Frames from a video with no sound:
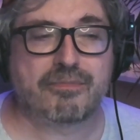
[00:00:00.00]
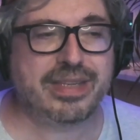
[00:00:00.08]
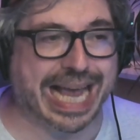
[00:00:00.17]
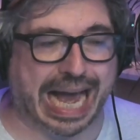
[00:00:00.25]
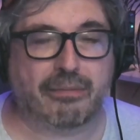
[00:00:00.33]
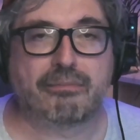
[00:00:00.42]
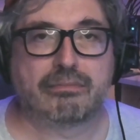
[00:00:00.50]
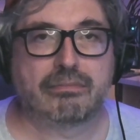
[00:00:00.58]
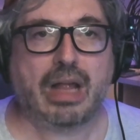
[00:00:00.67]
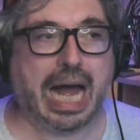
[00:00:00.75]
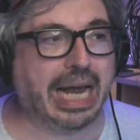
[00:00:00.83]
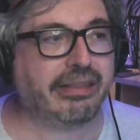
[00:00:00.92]
Yeah,
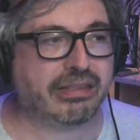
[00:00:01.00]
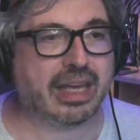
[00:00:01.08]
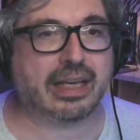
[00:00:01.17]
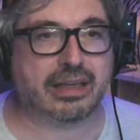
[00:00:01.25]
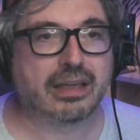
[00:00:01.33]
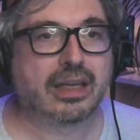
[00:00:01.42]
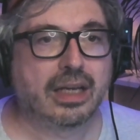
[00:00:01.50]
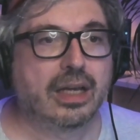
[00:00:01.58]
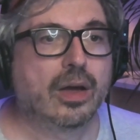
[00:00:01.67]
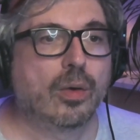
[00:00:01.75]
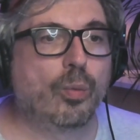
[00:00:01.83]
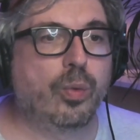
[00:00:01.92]
I think
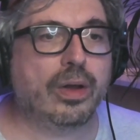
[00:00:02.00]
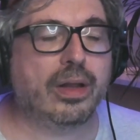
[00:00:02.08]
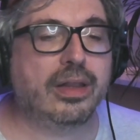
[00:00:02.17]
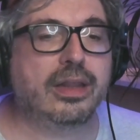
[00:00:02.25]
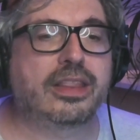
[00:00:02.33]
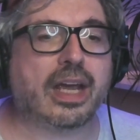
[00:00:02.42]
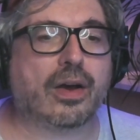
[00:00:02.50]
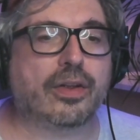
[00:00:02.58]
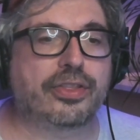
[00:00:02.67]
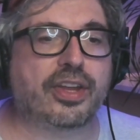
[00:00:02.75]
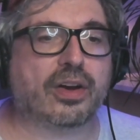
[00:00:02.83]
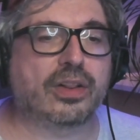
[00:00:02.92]

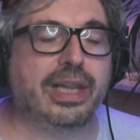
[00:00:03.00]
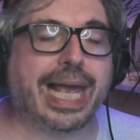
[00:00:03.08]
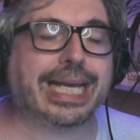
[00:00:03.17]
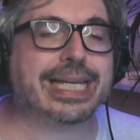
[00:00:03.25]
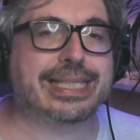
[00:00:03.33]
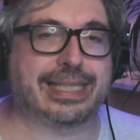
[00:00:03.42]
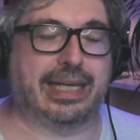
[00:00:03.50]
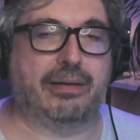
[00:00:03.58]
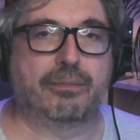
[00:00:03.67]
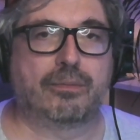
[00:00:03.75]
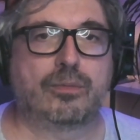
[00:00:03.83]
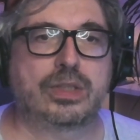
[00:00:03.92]
their
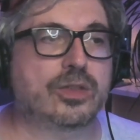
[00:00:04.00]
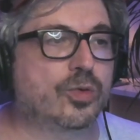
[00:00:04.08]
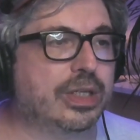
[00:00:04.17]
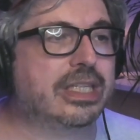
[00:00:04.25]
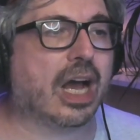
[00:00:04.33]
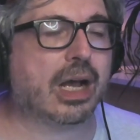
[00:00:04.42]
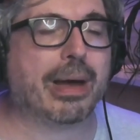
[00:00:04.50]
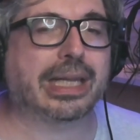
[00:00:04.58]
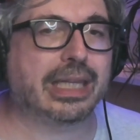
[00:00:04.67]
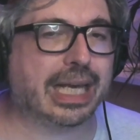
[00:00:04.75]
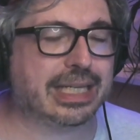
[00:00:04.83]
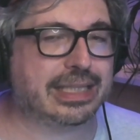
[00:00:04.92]
legacy, since we talk about
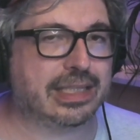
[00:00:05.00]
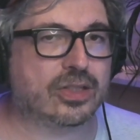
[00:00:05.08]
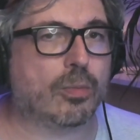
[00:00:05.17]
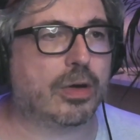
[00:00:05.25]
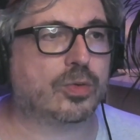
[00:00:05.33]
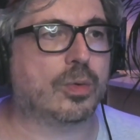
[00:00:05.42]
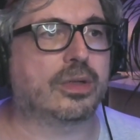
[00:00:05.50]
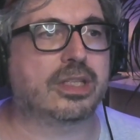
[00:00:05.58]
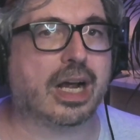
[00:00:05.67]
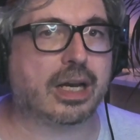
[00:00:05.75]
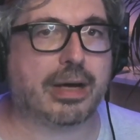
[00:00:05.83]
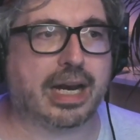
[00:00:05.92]
legacy so much when we're
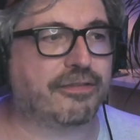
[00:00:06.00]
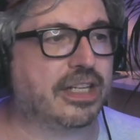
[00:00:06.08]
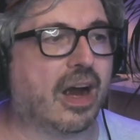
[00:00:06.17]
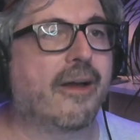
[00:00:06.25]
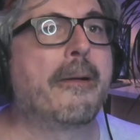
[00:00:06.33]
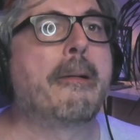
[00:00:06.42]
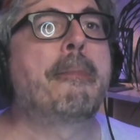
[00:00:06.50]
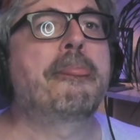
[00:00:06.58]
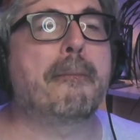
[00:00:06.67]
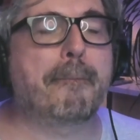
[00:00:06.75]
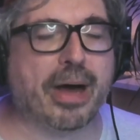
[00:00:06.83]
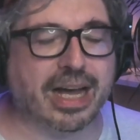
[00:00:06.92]
talking about FTR, the
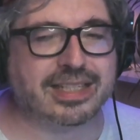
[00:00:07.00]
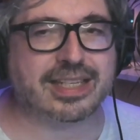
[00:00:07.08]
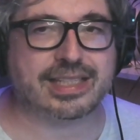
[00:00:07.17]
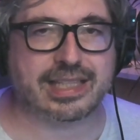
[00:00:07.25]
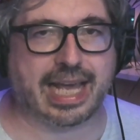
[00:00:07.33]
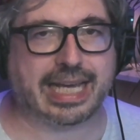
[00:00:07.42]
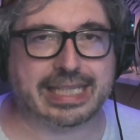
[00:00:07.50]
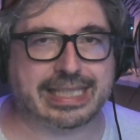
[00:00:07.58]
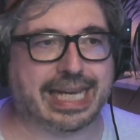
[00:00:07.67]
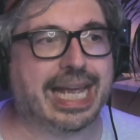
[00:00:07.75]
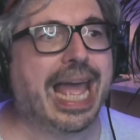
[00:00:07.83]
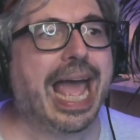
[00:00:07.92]
Bucks'
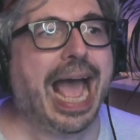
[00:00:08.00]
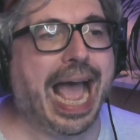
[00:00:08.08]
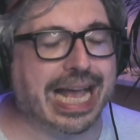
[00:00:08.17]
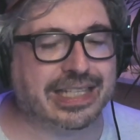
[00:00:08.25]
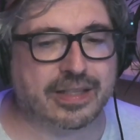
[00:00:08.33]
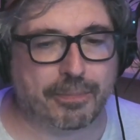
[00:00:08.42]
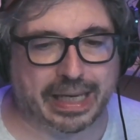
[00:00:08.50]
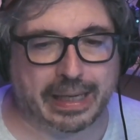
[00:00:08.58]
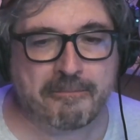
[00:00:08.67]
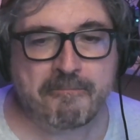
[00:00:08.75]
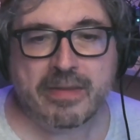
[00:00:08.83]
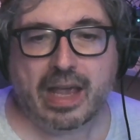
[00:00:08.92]
legacy has to
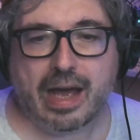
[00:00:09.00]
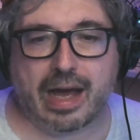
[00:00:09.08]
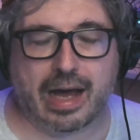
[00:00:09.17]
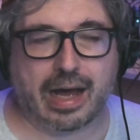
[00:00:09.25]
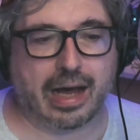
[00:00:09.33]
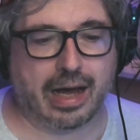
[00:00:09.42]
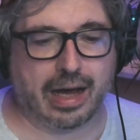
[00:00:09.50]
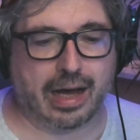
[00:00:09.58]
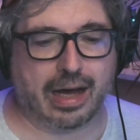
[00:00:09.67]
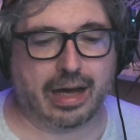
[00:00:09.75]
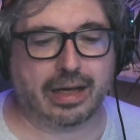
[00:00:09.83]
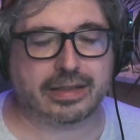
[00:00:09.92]
be
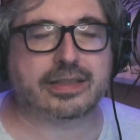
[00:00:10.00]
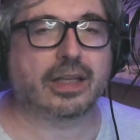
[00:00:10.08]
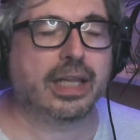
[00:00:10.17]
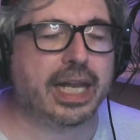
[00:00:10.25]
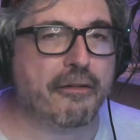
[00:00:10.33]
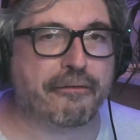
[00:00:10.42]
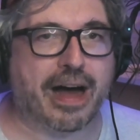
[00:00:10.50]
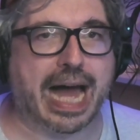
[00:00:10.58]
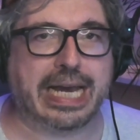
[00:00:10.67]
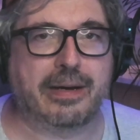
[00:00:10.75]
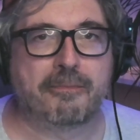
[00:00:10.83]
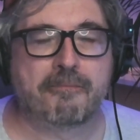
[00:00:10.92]

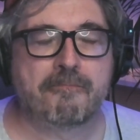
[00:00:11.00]
solidified